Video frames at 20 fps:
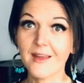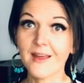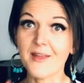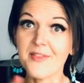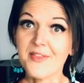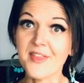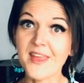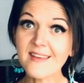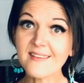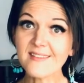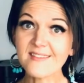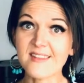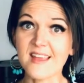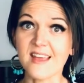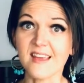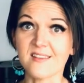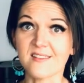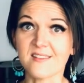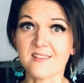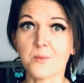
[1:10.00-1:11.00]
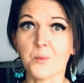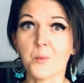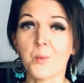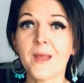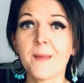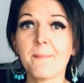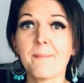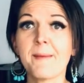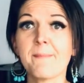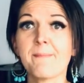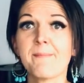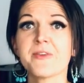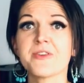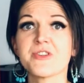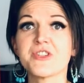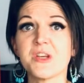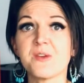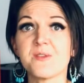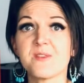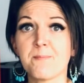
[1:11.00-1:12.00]
These things will have been
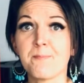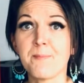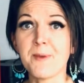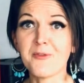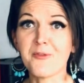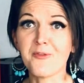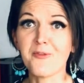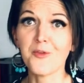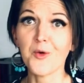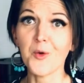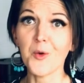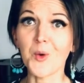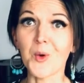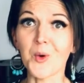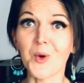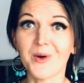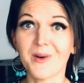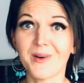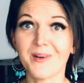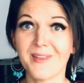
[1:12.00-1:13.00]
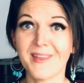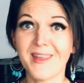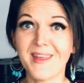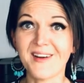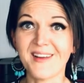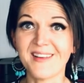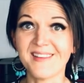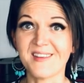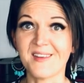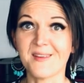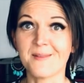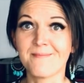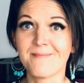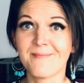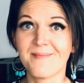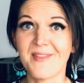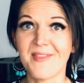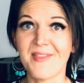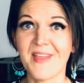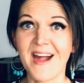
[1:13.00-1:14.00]
produced before the item
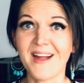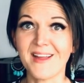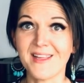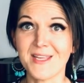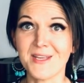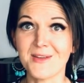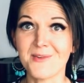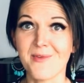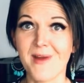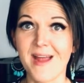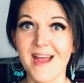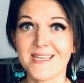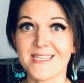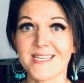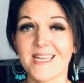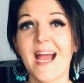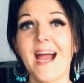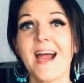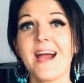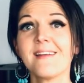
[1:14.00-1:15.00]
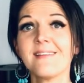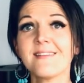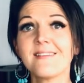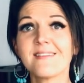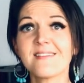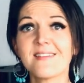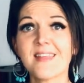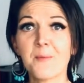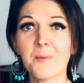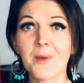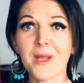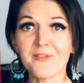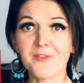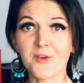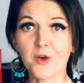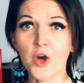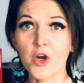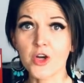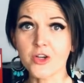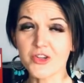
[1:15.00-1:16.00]
that you read, and they will have
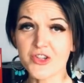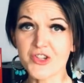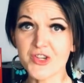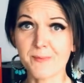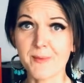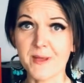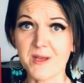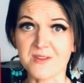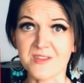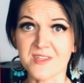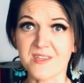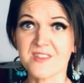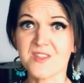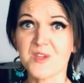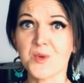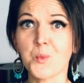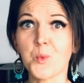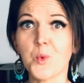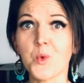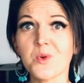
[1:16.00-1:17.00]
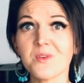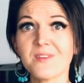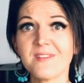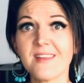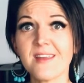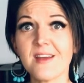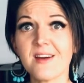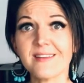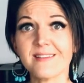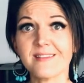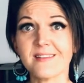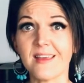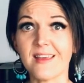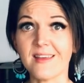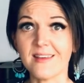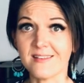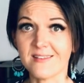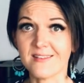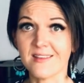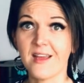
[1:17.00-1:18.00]
contributed towards the
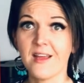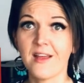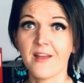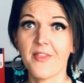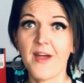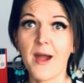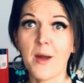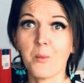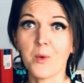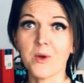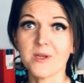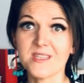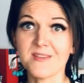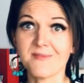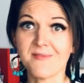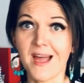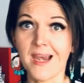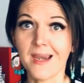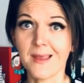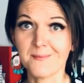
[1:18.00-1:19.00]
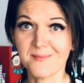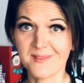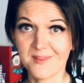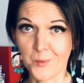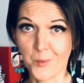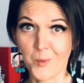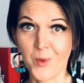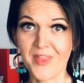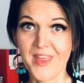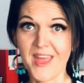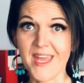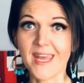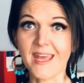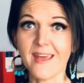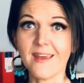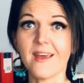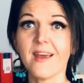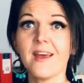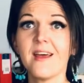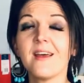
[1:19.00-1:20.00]
ideas that were developed within
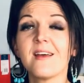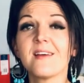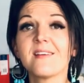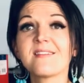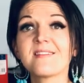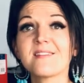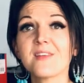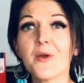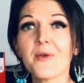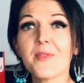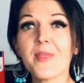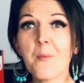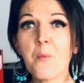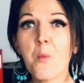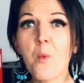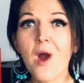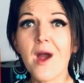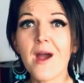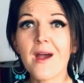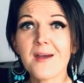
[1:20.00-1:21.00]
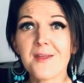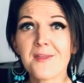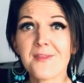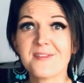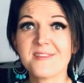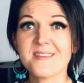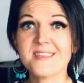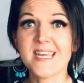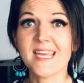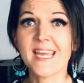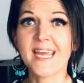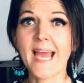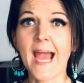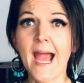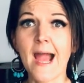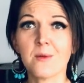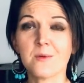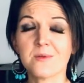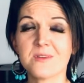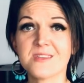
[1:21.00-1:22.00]
it. So they're worth digging
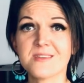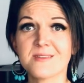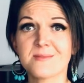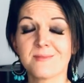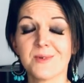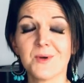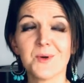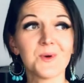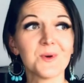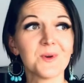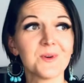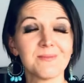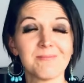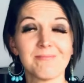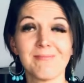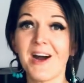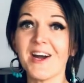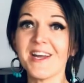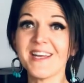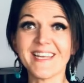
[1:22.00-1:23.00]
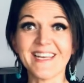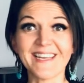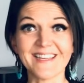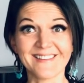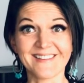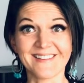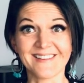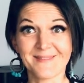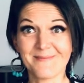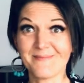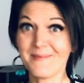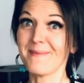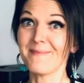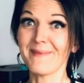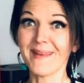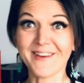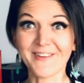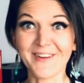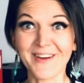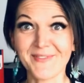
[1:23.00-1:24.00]
out or mining,
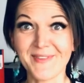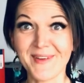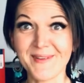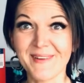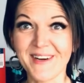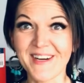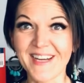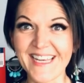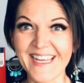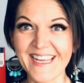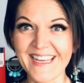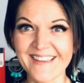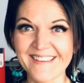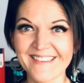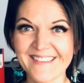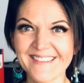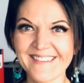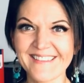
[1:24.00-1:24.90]
bibliographic mining.